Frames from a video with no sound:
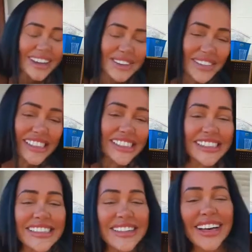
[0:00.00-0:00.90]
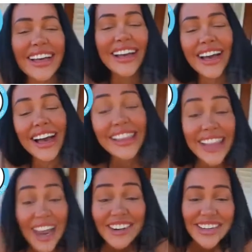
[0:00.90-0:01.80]
which is
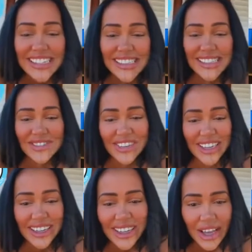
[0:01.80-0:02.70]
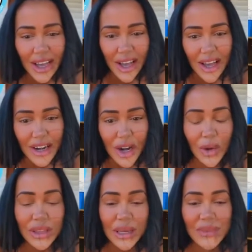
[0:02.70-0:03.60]
hilarious to me.
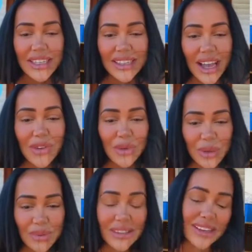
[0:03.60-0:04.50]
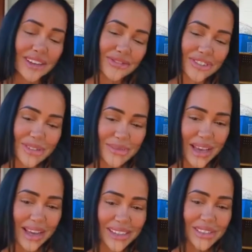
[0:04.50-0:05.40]
NoLimit.Ruben, thank you for the
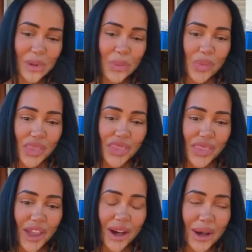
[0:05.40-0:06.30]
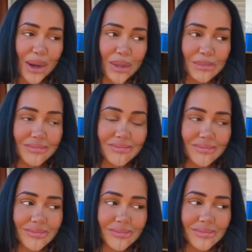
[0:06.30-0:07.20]
badge.
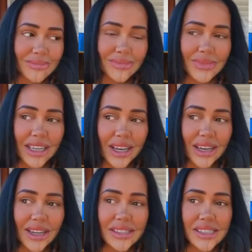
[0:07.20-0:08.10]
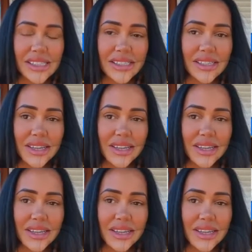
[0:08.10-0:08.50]
Yeah, it's just,